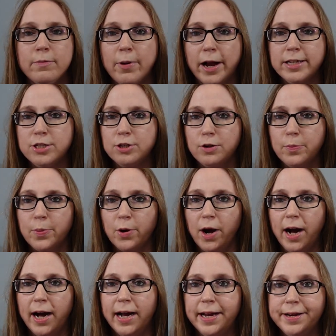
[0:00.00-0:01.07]
of Presto
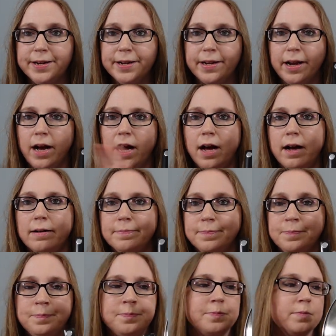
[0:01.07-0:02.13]
Pride
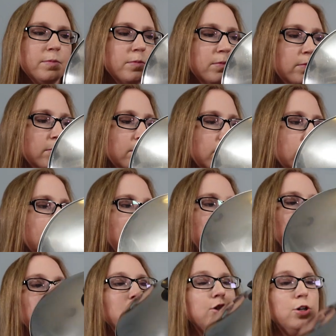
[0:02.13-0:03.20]
um,
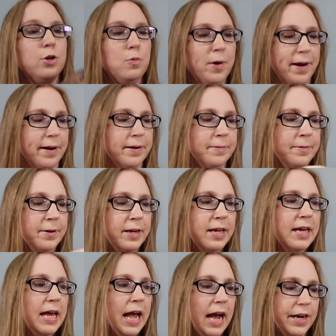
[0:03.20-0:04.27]
just cookware.
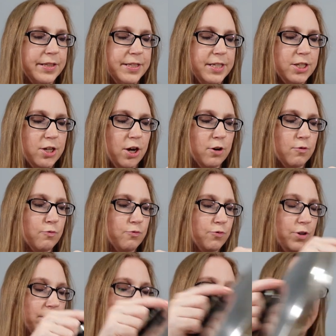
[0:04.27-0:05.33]
And these are
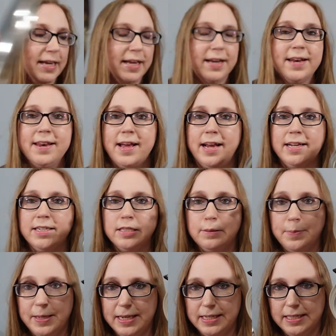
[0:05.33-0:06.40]
really nice
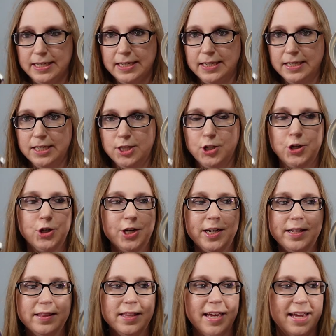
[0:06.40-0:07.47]
pieces. They're
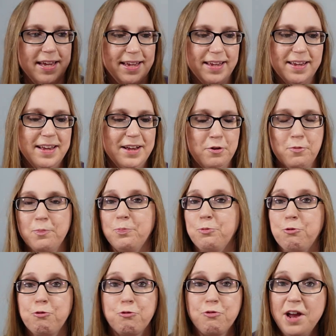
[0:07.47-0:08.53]
in like
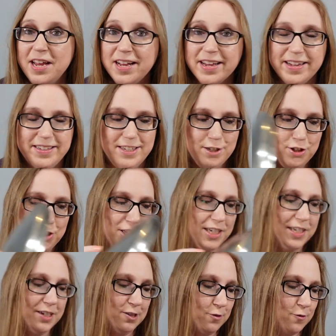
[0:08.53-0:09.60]
great
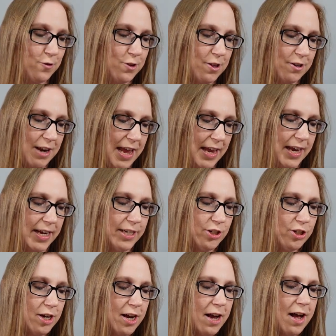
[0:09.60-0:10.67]
condition for their age.